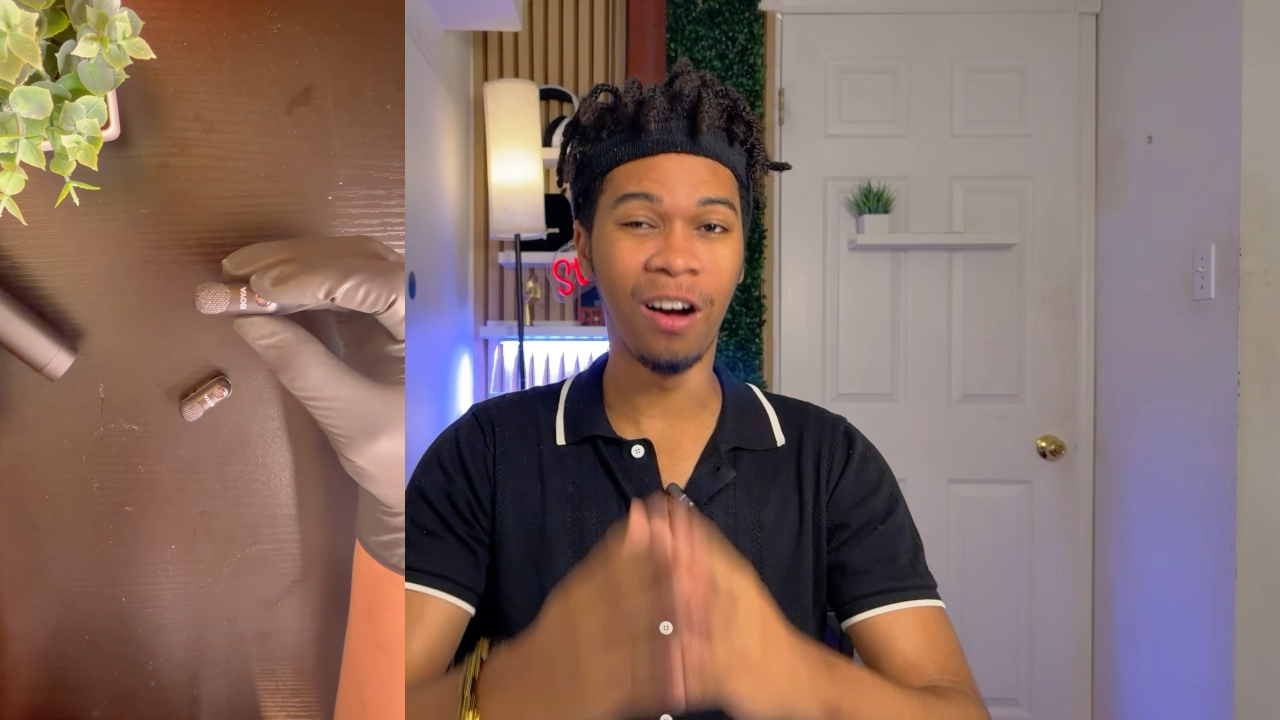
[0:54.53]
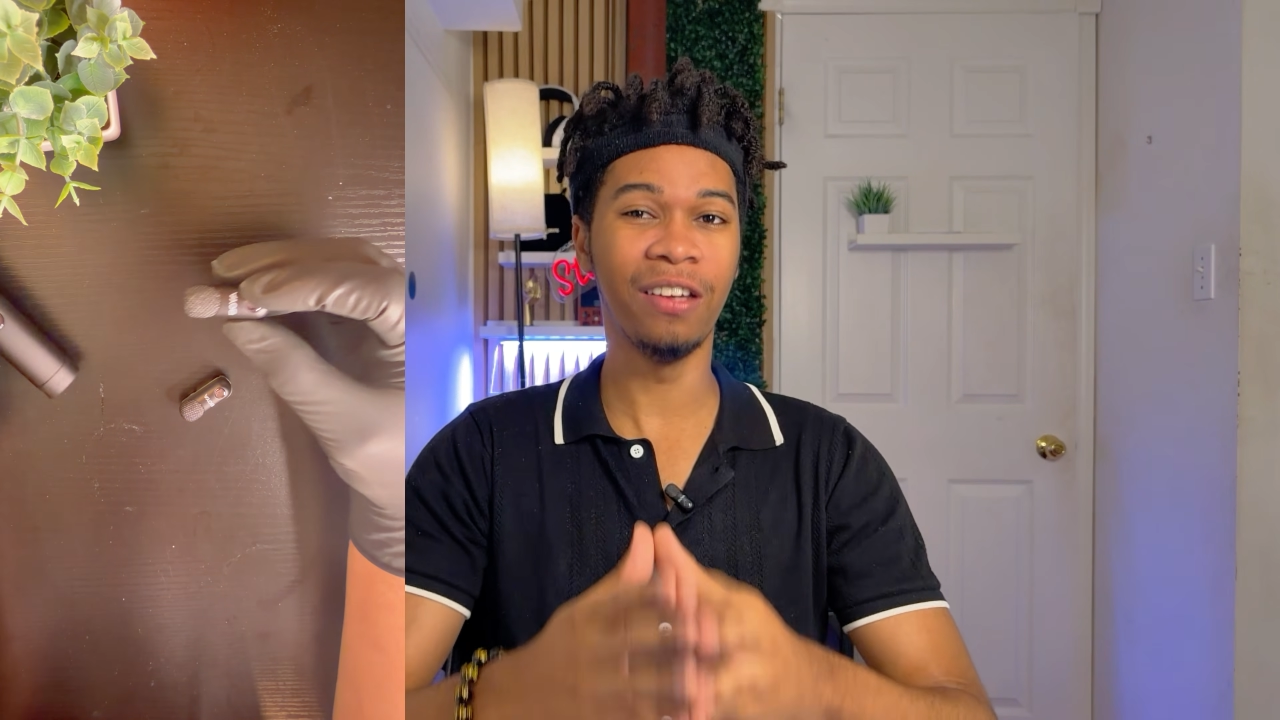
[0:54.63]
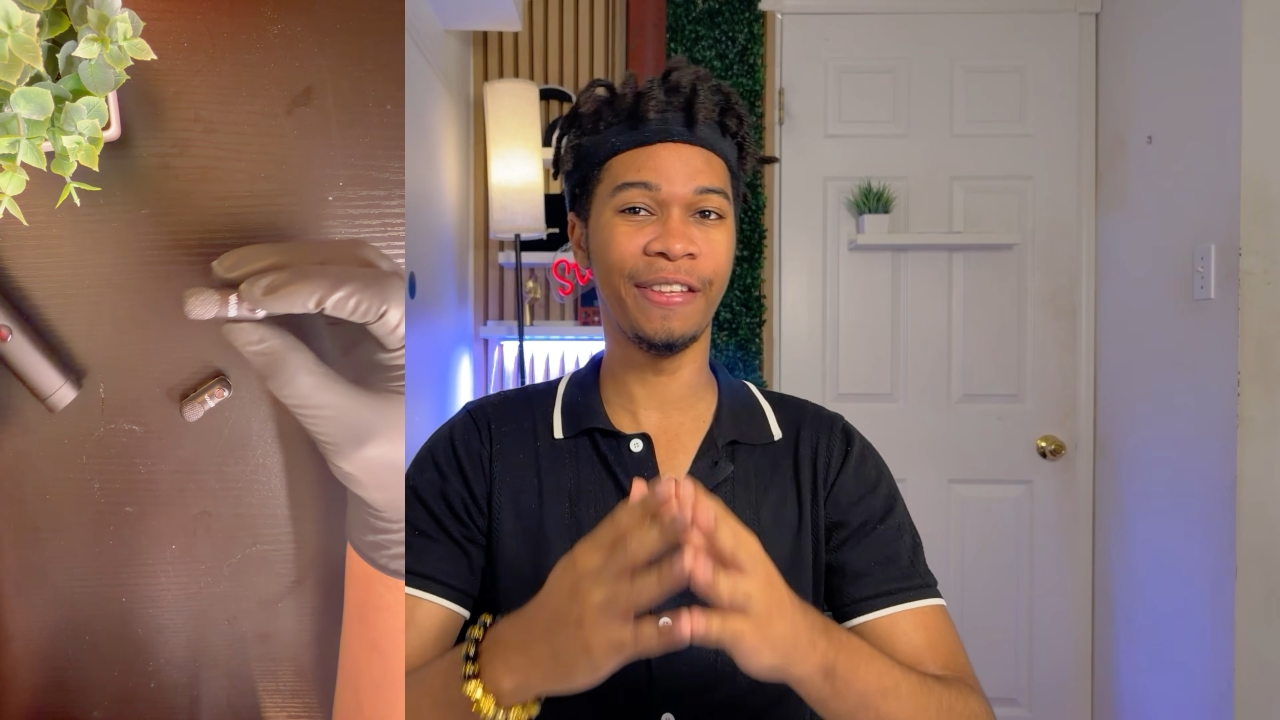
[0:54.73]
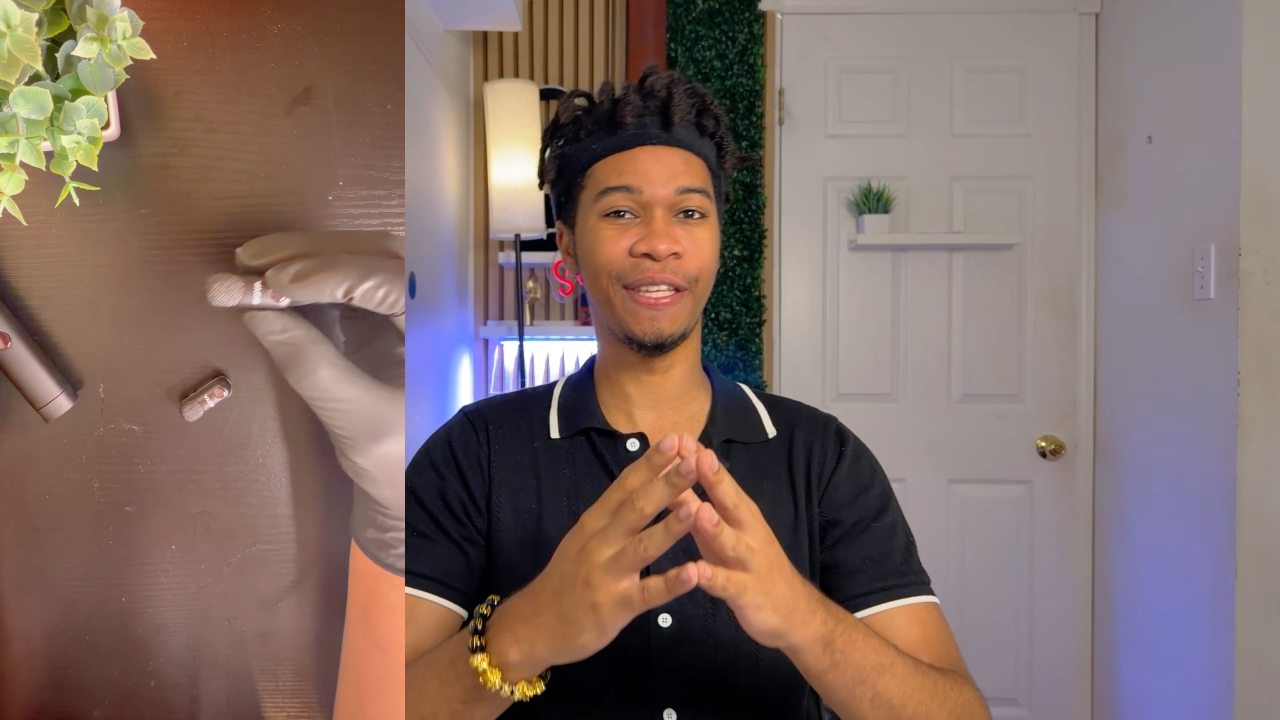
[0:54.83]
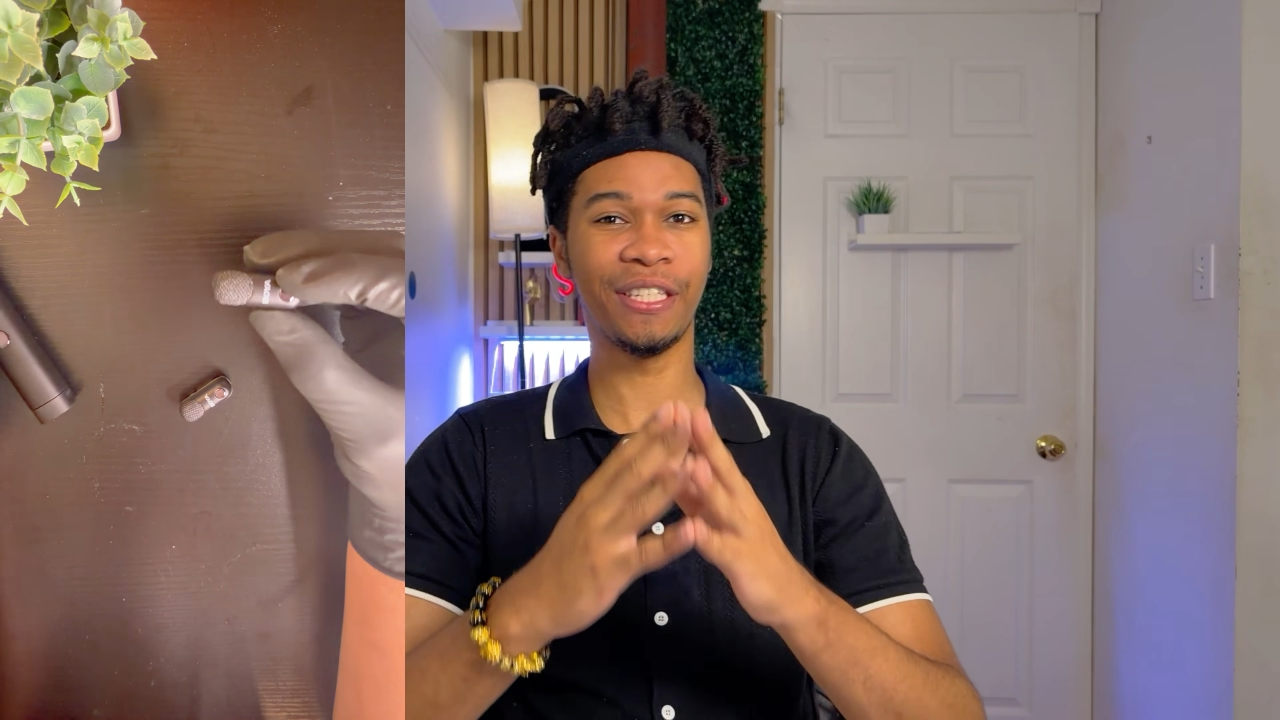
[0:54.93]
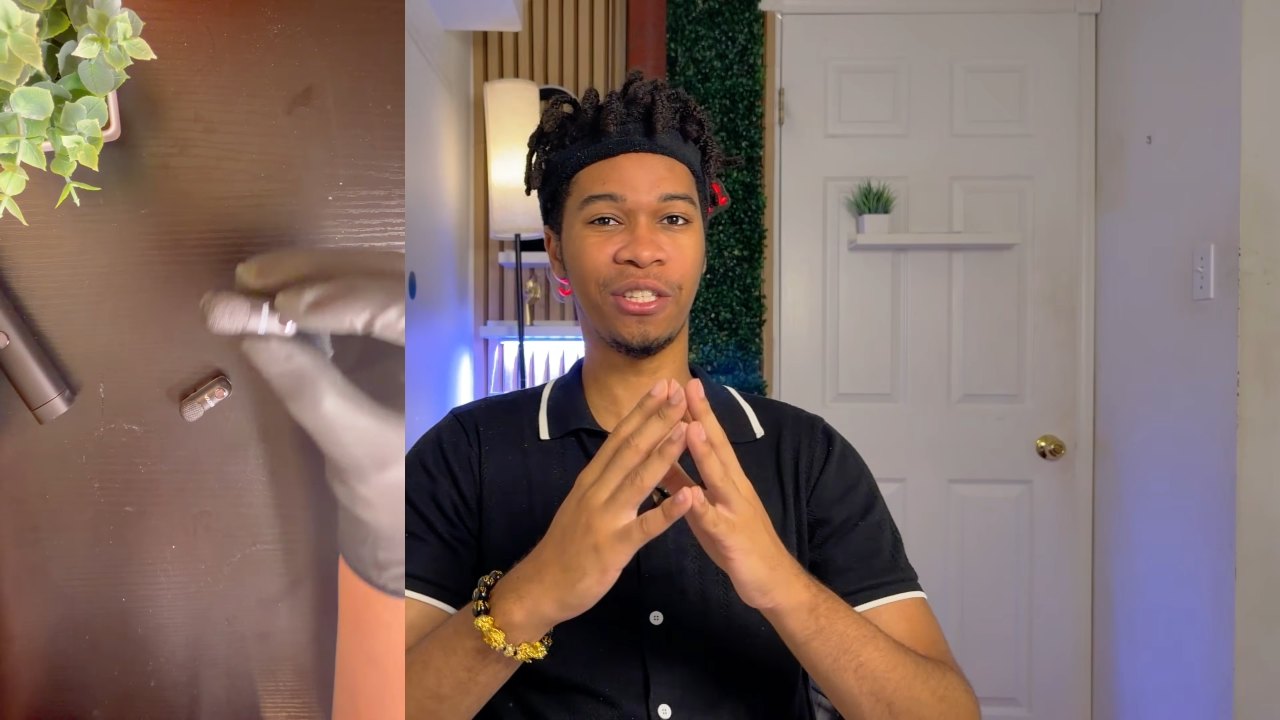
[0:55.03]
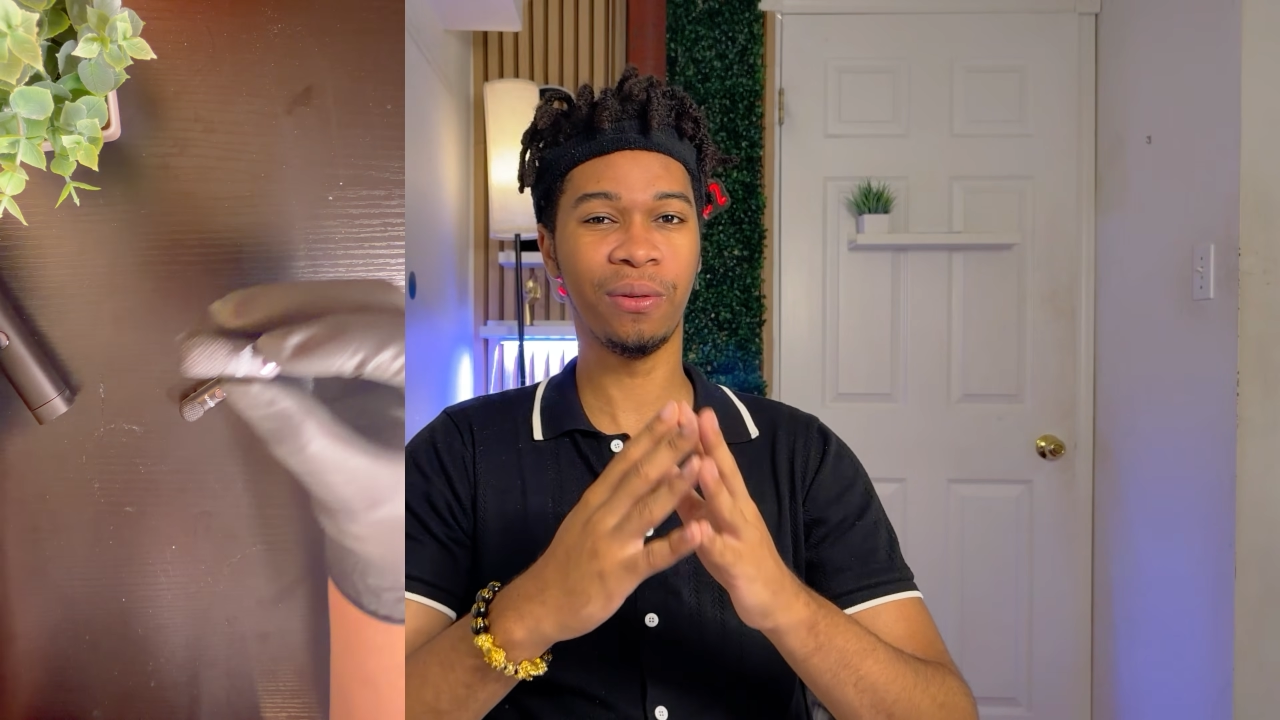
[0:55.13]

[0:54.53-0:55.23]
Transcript: all of this